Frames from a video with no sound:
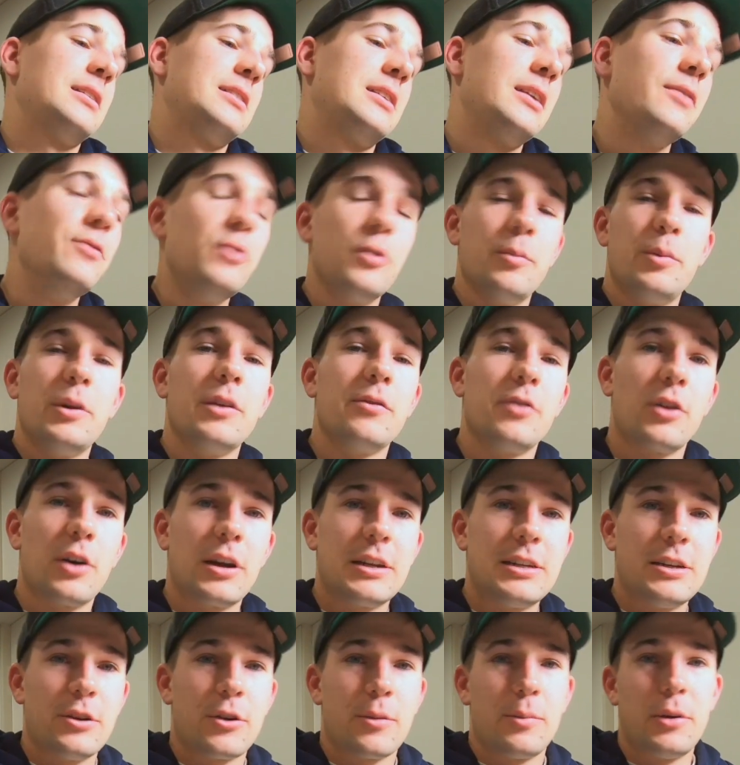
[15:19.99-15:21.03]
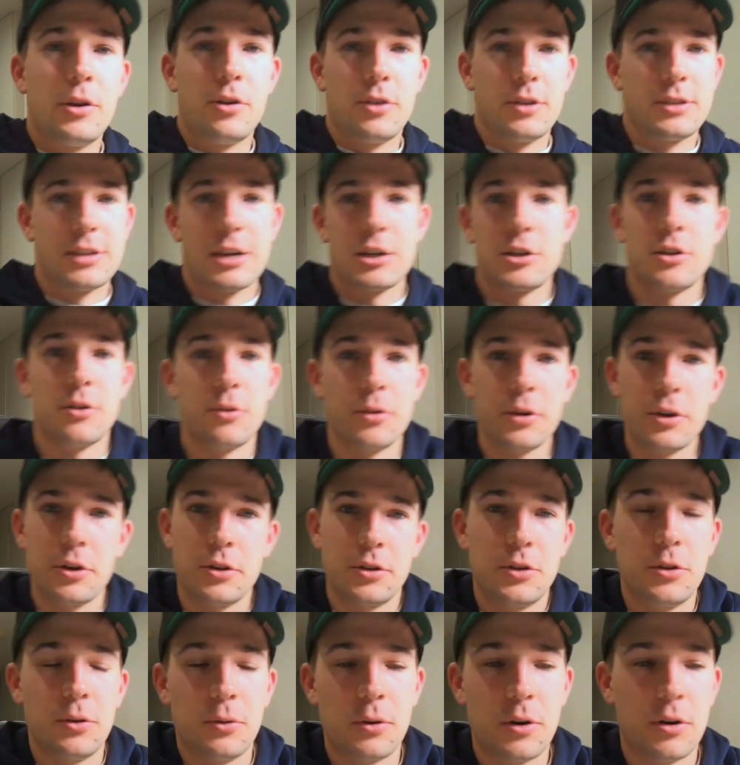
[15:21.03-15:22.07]
given you a bit of an idea on periodization. I don't
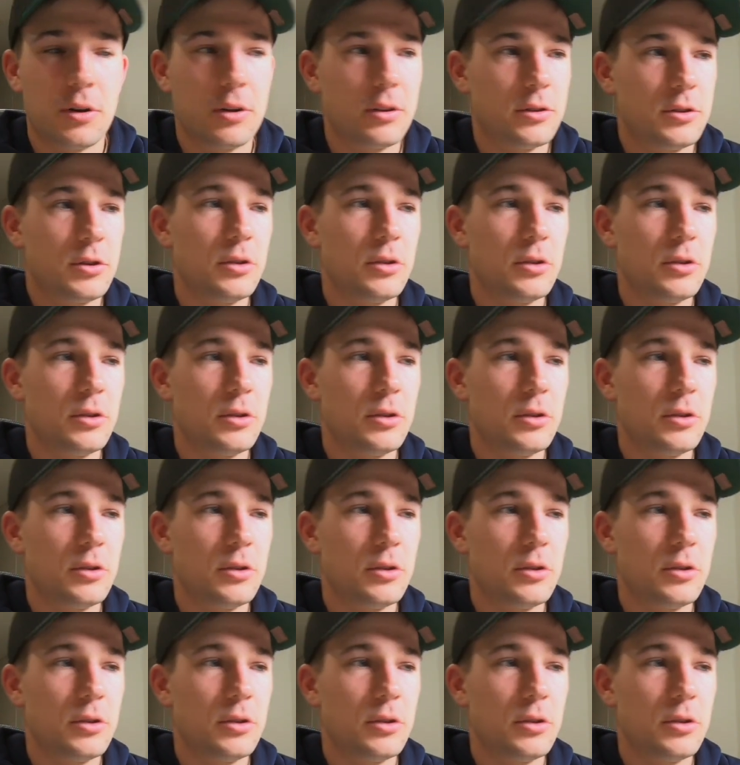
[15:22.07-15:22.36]
want to go